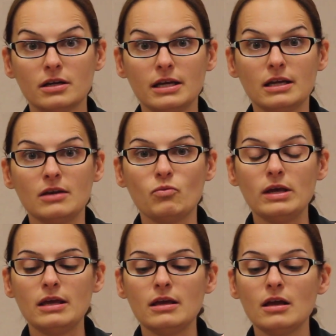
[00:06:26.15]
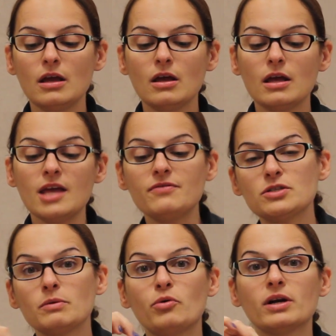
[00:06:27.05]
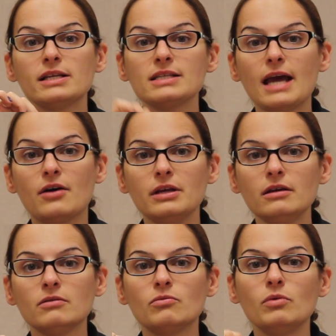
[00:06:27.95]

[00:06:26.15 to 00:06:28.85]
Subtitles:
And if it's reported to county,